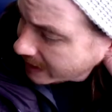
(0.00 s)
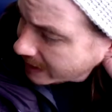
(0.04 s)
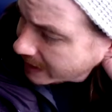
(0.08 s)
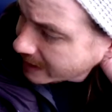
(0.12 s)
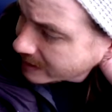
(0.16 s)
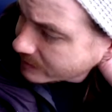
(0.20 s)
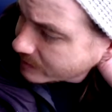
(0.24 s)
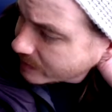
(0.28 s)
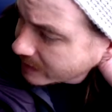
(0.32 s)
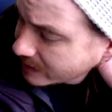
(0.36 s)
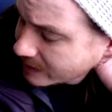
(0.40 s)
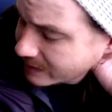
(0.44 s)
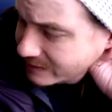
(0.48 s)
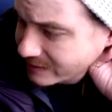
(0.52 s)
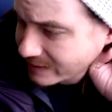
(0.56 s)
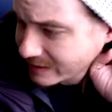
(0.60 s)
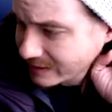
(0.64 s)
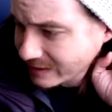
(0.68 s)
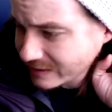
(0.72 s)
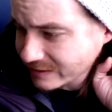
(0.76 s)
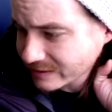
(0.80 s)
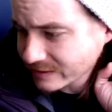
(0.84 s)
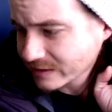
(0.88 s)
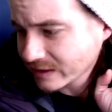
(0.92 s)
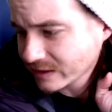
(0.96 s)
is because it
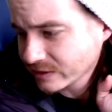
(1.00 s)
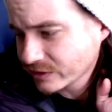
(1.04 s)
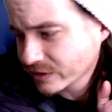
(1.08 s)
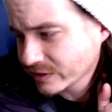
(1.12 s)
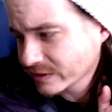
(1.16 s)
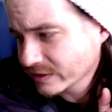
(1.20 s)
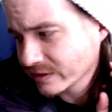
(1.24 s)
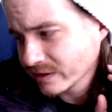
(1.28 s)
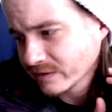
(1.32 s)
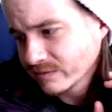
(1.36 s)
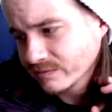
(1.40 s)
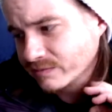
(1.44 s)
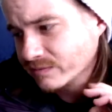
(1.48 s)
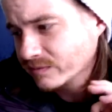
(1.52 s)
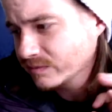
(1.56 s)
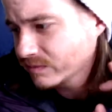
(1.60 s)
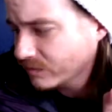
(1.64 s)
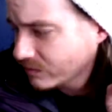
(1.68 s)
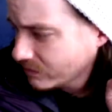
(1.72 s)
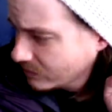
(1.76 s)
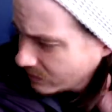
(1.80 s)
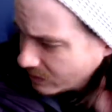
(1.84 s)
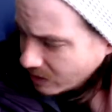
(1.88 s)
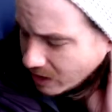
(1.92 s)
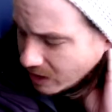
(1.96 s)
is just
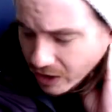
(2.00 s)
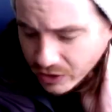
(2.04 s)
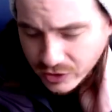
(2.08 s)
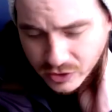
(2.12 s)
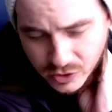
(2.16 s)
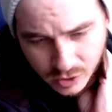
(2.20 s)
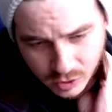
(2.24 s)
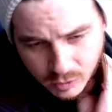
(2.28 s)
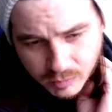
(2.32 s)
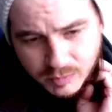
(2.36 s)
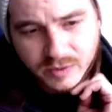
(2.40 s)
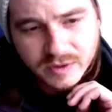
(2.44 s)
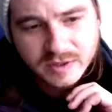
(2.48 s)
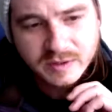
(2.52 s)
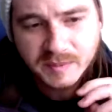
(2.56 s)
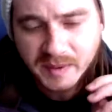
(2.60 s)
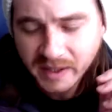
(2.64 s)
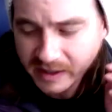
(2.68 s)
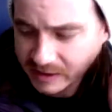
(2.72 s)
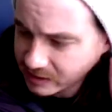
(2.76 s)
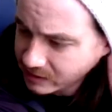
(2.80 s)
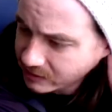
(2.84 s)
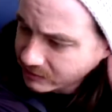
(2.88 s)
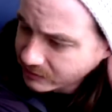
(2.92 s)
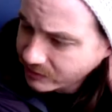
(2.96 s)
a new
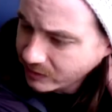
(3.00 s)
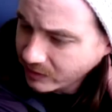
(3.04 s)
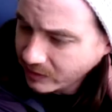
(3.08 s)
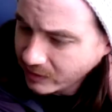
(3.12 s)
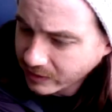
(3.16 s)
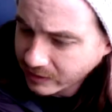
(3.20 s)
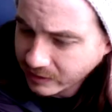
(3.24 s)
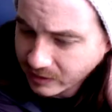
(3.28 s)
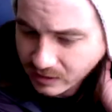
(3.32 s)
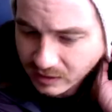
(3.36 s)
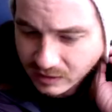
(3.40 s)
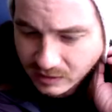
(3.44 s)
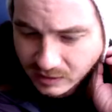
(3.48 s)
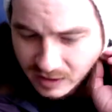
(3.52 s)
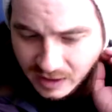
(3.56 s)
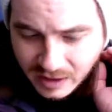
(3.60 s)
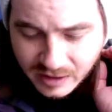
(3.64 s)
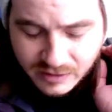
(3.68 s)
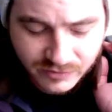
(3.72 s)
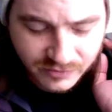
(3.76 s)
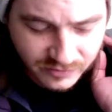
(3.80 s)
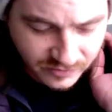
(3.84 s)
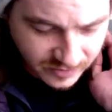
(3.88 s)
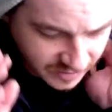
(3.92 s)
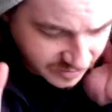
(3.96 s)
perspective on a
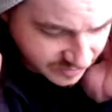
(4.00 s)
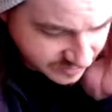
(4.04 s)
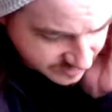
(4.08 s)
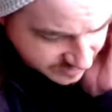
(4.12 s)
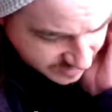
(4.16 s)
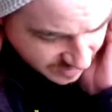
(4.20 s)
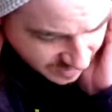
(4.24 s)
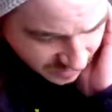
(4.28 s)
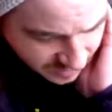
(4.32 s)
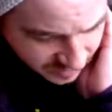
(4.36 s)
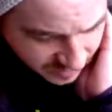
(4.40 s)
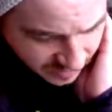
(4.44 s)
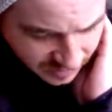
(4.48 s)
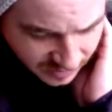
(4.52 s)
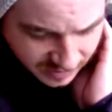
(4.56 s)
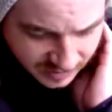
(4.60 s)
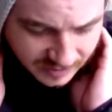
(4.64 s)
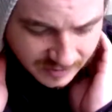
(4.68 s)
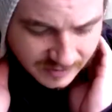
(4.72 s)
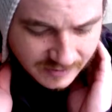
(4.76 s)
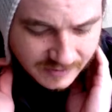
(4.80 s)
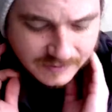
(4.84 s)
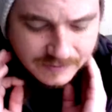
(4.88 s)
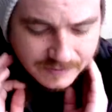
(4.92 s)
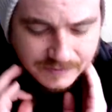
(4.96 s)
lot of things that
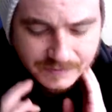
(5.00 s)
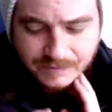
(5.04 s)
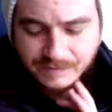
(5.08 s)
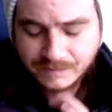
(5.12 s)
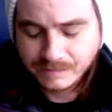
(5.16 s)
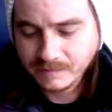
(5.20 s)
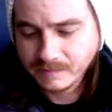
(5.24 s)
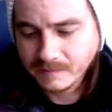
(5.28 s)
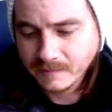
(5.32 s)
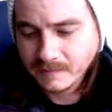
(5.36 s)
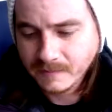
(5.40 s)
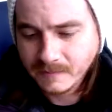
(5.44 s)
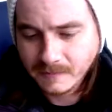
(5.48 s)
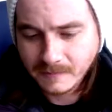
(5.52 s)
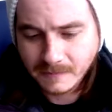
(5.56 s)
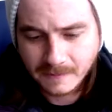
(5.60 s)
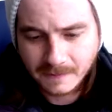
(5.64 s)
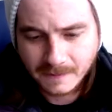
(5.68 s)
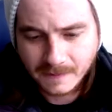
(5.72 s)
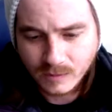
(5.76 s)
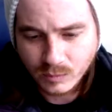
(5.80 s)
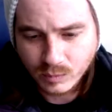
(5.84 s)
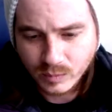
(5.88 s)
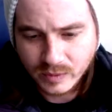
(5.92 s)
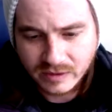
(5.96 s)

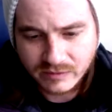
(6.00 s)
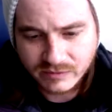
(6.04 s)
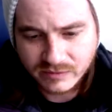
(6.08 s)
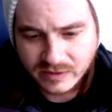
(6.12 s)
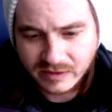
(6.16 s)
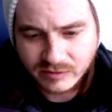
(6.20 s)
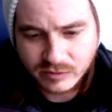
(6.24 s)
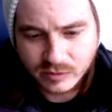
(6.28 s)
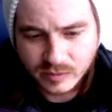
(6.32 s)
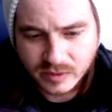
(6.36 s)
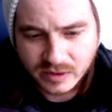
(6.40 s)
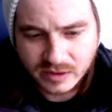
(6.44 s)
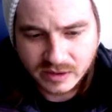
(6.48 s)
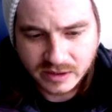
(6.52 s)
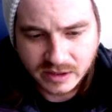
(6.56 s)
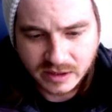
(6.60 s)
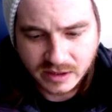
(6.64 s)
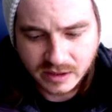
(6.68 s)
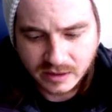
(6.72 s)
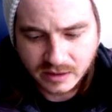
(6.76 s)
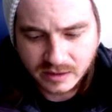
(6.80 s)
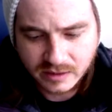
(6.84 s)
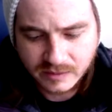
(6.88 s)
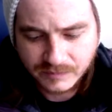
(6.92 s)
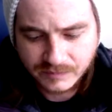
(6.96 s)
we've never
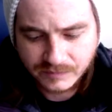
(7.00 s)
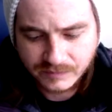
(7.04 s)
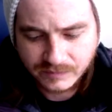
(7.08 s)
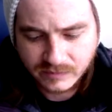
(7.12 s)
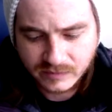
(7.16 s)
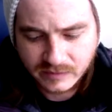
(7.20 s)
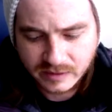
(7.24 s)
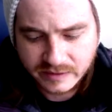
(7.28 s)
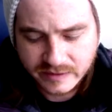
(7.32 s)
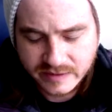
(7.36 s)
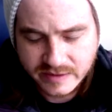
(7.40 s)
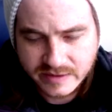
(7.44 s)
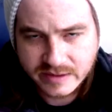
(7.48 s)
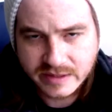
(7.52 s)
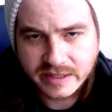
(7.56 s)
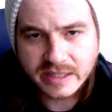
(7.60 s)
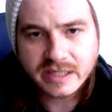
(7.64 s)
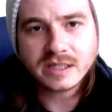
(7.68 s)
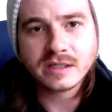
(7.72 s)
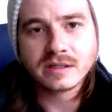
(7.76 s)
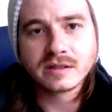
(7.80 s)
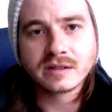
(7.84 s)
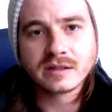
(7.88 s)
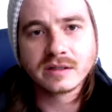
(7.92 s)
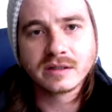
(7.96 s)
really
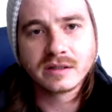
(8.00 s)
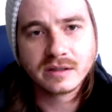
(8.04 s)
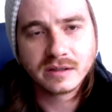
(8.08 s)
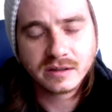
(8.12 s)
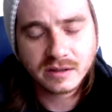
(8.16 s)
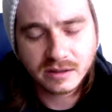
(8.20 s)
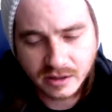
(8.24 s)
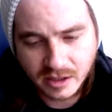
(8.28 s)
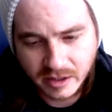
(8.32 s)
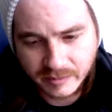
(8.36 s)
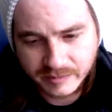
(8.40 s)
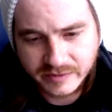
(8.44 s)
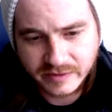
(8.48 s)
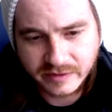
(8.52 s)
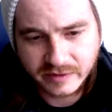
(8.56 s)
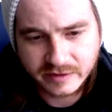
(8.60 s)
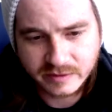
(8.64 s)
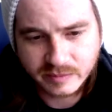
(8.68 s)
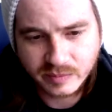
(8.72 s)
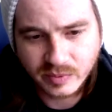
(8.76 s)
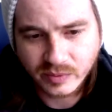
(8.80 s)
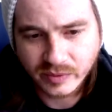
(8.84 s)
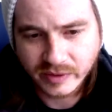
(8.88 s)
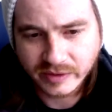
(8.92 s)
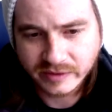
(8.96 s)
seen up to
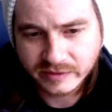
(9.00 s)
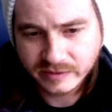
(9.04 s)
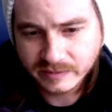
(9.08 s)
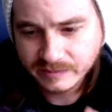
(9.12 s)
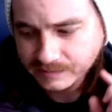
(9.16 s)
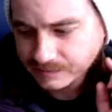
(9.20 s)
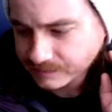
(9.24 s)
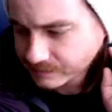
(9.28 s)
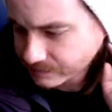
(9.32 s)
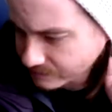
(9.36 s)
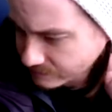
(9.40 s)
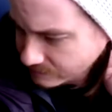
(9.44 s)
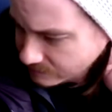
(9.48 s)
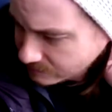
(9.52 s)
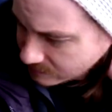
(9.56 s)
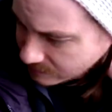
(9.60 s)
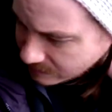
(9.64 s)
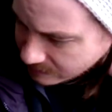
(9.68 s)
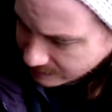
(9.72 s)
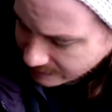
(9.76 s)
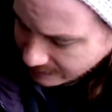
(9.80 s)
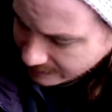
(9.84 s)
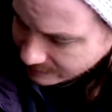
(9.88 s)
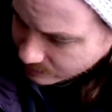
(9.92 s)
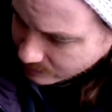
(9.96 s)
this point.
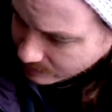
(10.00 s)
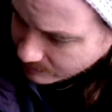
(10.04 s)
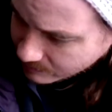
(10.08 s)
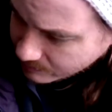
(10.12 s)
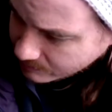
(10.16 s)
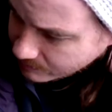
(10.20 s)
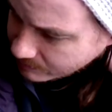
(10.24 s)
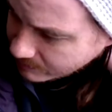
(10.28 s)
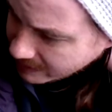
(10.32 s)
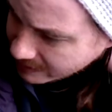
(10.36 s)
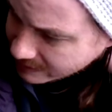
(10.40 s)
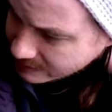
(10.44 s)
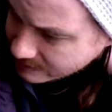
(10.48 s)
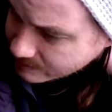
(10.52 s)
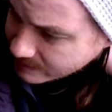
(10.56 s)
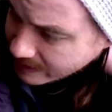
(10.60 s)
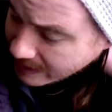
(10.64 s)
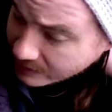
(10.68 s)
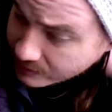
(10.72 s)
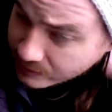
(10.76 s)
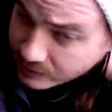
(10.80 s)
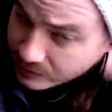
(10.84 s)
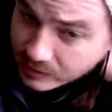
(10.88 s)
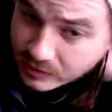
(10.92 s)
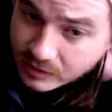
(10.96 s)
And that's what makes
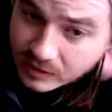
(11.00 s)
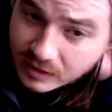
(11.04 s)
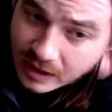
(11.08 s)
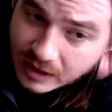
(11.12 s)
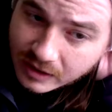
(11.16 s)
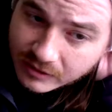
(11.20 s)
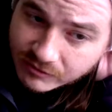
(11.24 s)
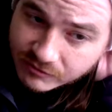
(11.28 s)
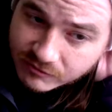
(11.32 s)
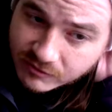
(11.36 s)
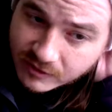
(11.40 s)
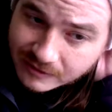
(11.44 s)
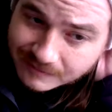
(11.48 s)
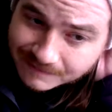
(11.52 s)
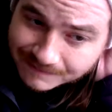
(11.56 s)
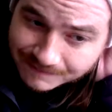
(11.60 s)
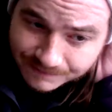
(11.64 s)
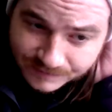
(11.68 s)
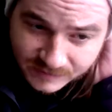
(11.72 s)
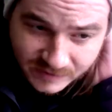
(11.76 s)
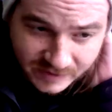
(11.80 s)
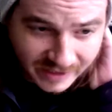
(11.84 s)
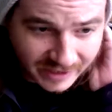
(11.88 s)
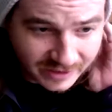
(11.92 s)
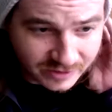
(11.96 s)
macro a lot of fun.
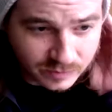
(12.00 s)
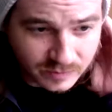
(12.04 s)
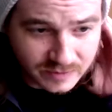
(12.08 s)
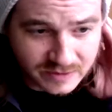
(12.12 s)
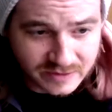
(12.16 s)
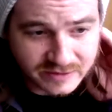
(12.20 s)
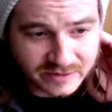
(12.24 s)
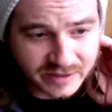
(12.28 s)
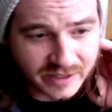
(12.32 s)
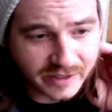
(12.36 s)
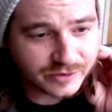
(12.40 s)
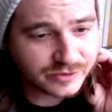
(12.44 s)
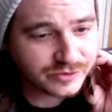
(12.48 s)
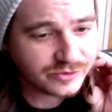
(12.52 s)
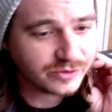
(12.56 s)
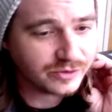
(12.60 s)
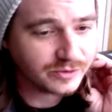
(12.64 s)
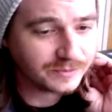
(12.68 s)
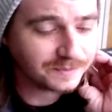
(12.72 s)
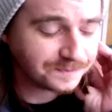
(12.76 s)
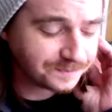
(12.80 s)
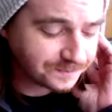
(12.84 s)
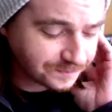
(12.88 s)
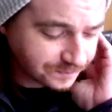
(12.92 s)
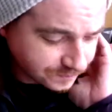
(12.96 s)
The next one is
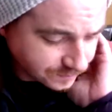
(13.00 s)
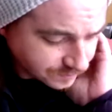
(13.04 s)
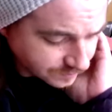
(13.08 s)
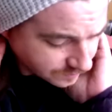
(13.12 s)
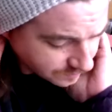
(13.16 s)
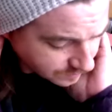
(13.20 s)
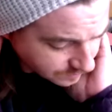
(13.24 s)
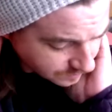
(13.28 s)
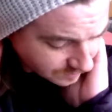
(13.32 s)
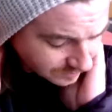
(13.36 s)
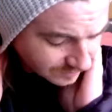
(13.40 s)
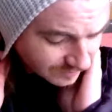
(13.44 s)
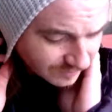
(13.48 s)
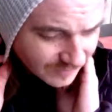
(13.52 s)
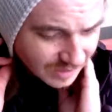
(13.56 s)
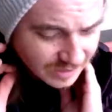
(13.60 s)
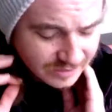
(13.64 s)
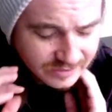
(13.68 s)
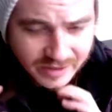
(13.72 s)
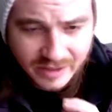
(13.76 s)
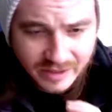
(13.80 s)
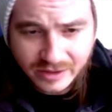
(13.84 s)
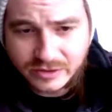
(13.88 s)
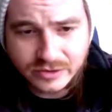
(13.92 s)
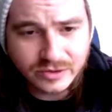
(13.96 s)
texture.
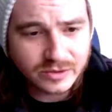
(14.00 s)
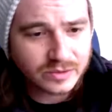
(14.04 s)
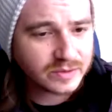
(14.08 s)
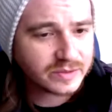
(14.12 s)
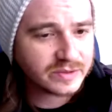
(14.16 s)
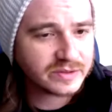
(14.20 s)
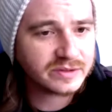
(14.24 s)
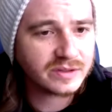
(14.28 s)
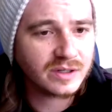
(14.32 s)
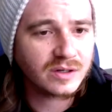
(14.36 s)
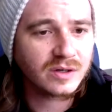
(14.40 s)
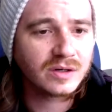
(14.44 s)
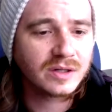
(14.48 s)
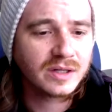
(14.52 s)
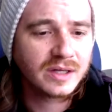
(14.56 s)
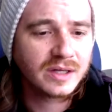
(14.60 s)
Textures